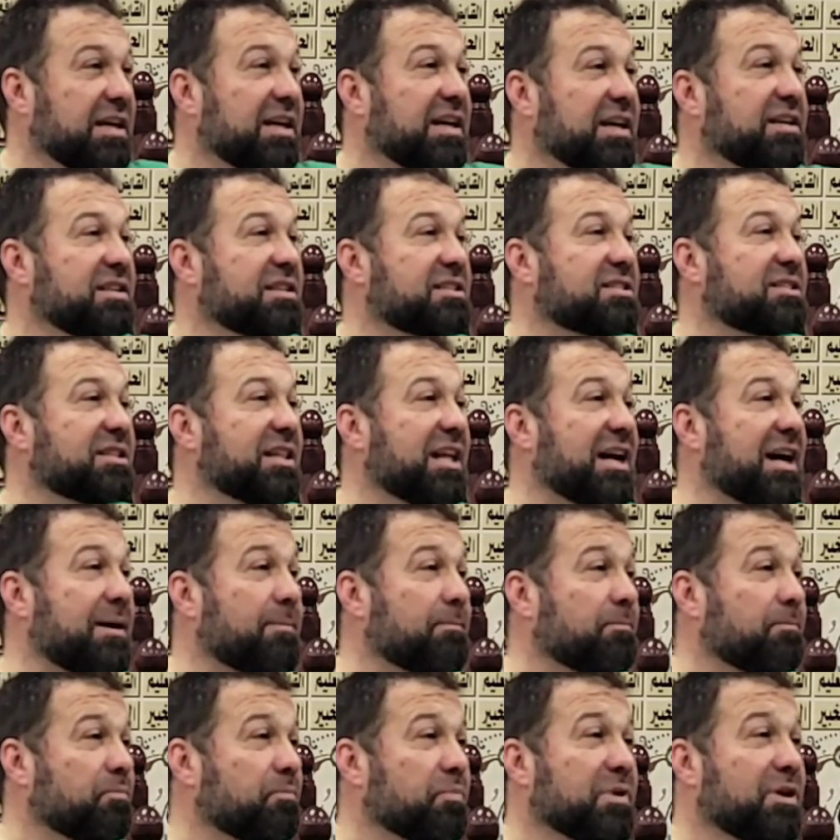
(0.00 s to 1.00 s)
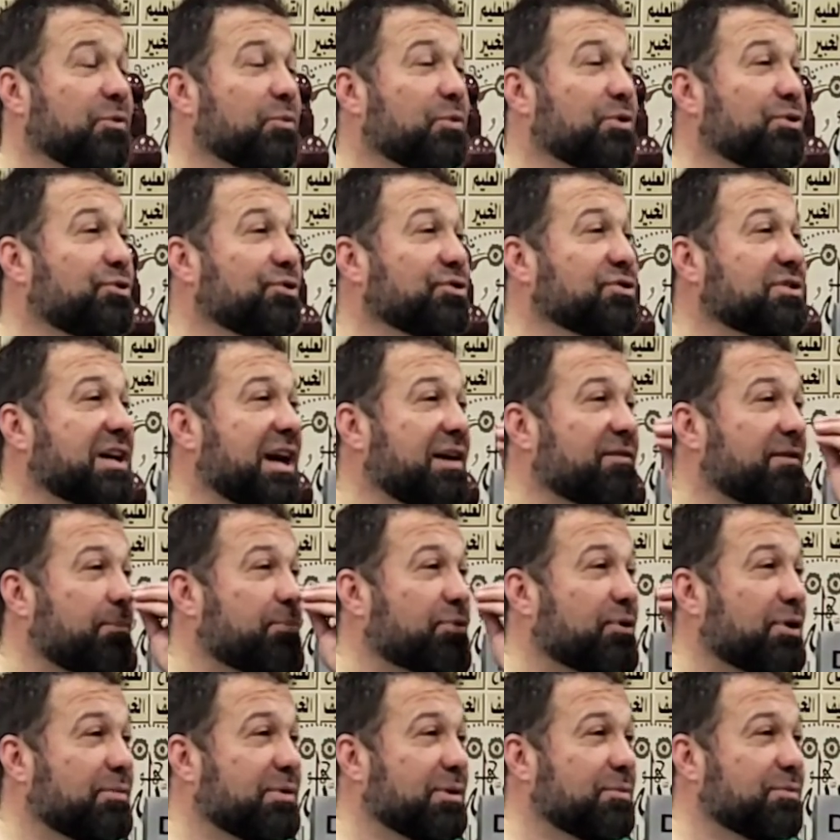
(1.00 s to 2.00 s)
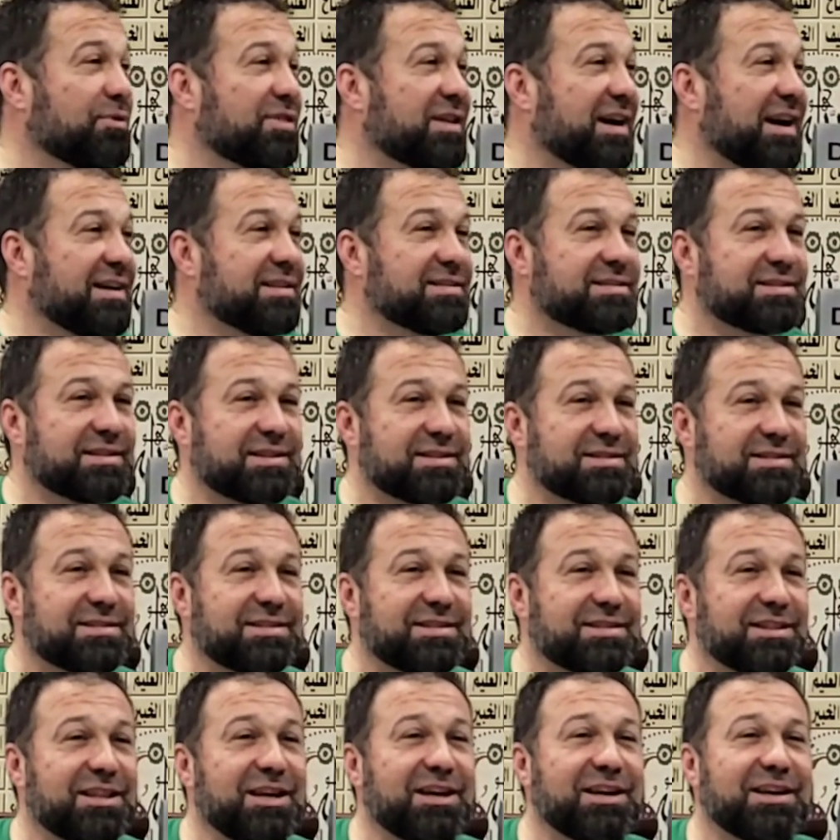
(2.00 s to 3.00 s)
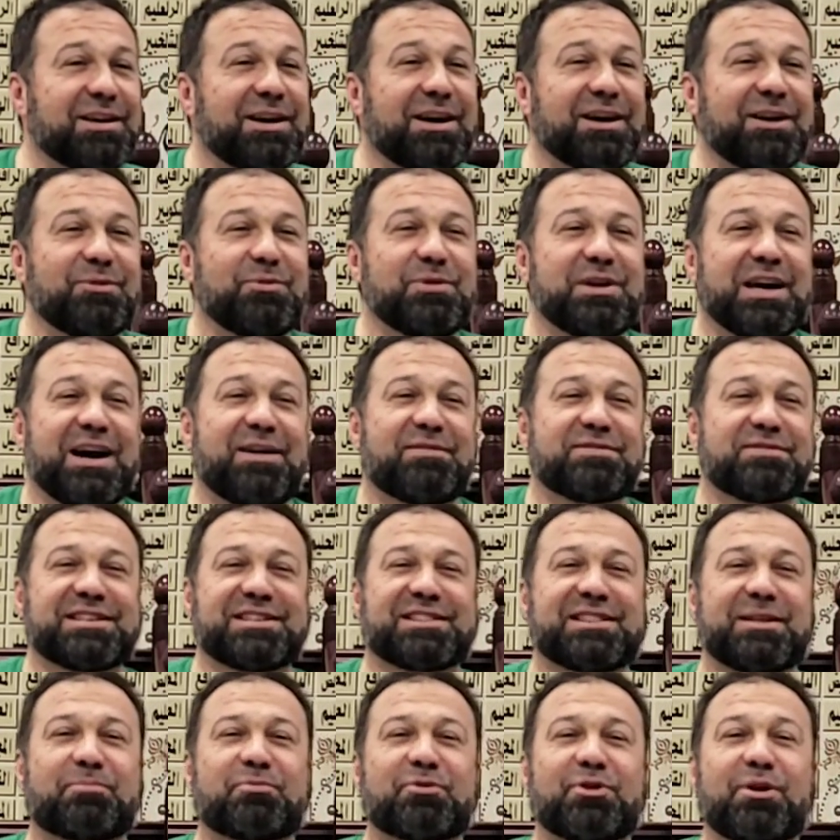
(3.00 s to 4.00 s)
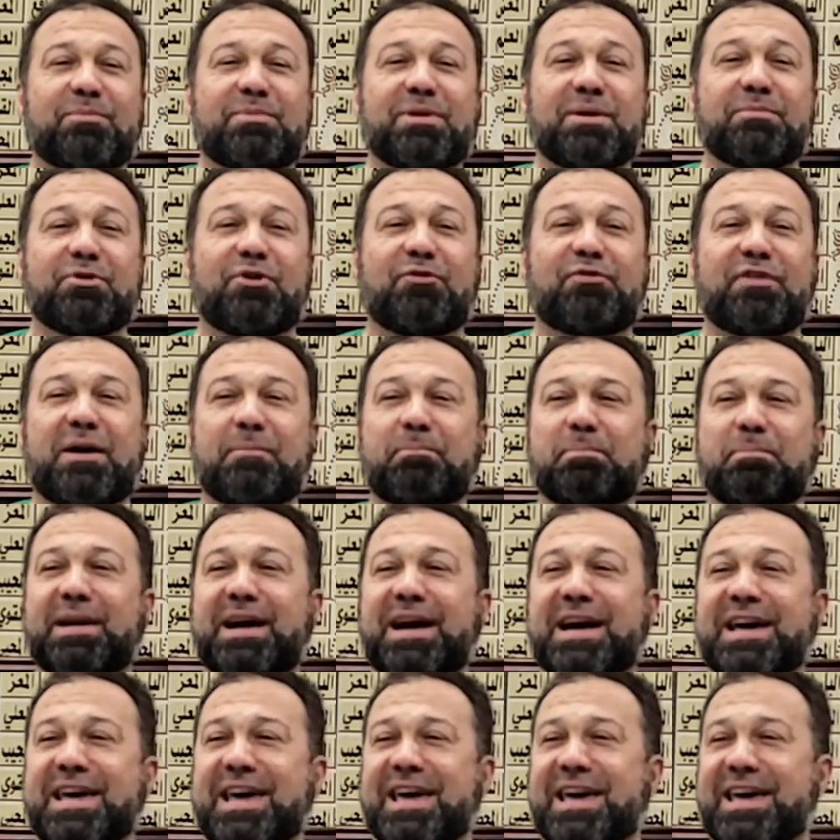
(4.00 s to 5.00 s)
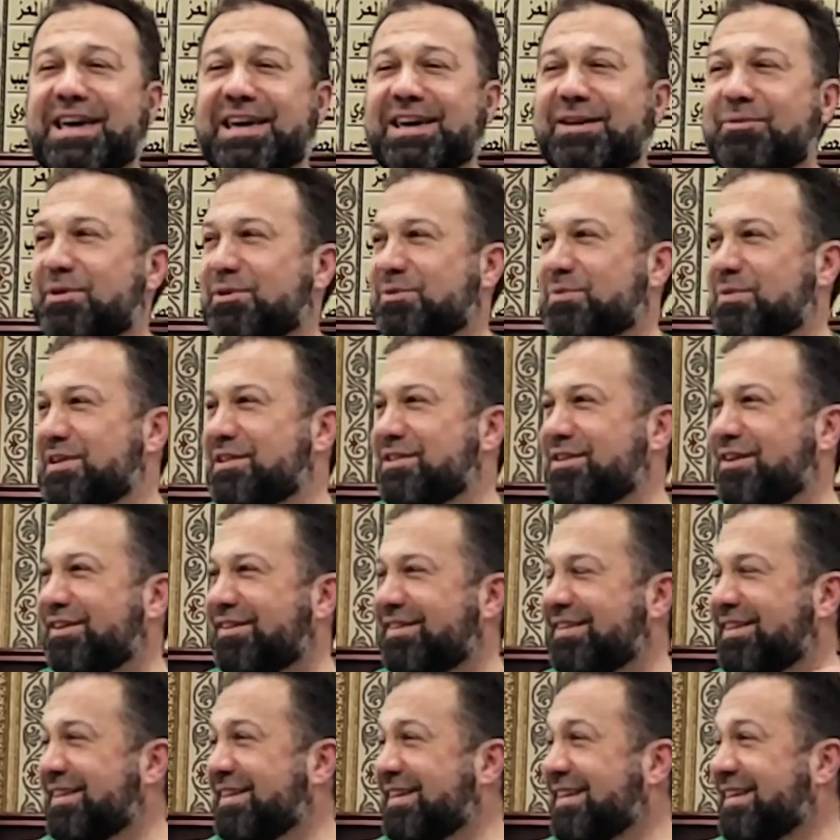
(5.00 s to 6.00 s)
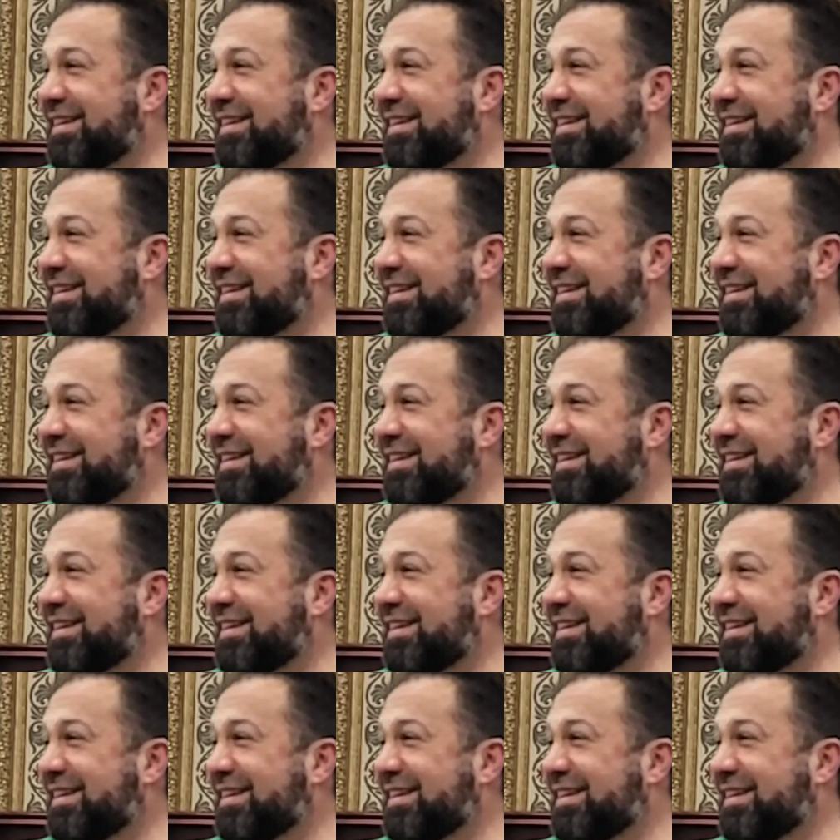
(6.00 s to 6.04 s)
In Islam, we don't have a problem with the answers. We have the problem of applying what we know.